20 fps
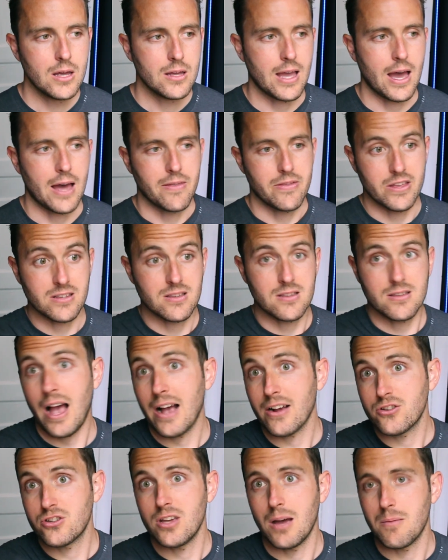yeah, this is
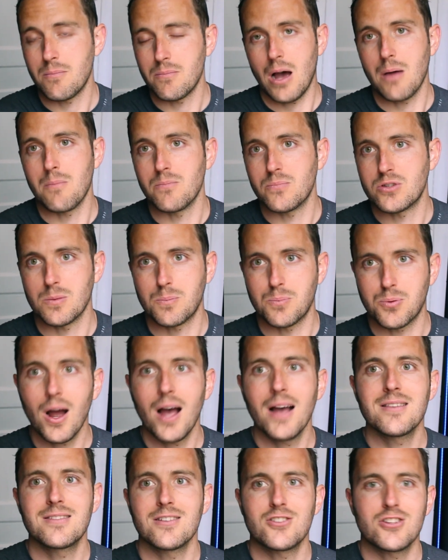actually I'm I'm
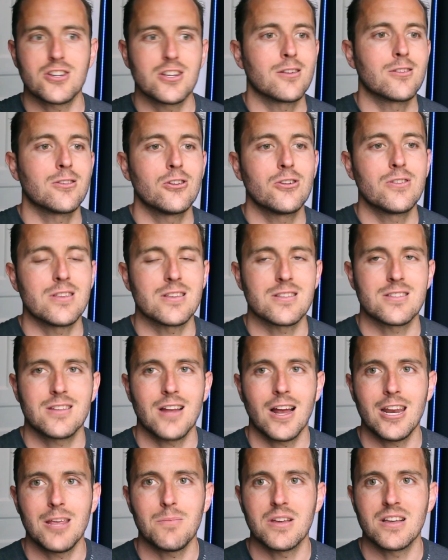surprised that she included this
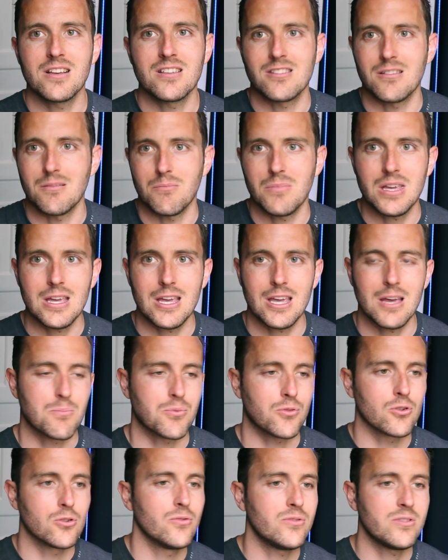study because to me it
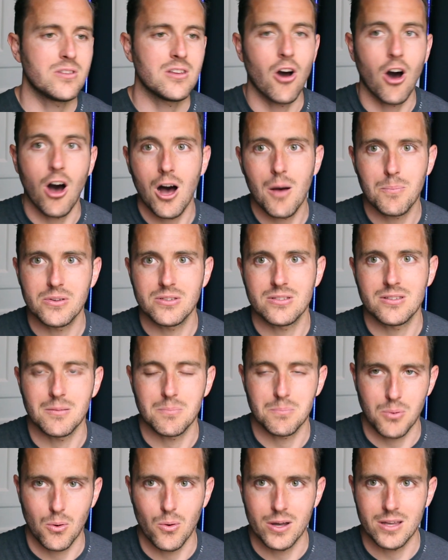proves the
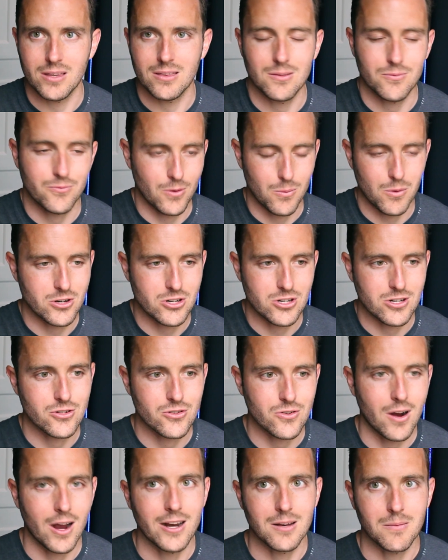opposite point from what she's
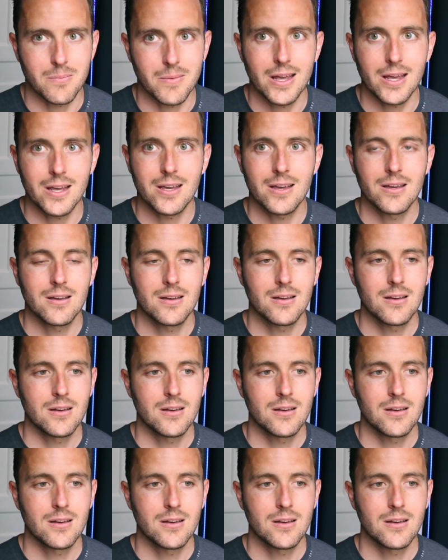trying to make